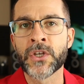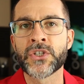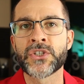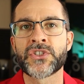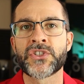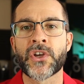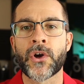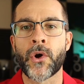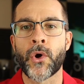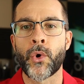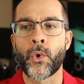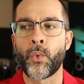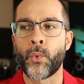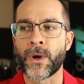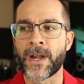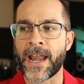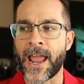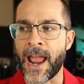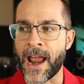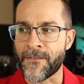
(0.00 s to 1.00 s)
So
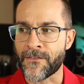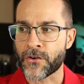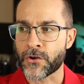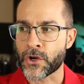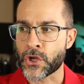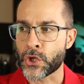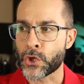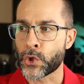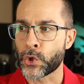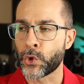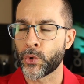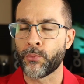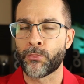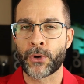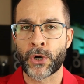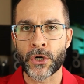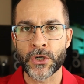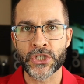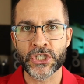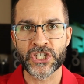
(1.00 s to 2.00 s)
whenever you
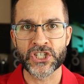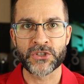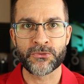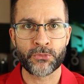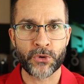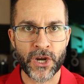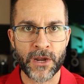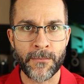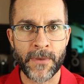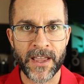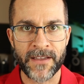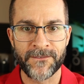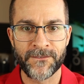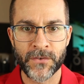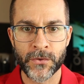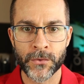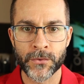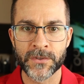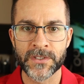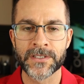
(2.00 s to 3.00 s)
purchase pre-made
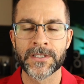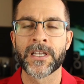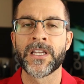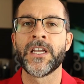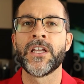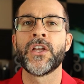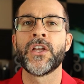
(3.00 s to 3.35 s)
foods,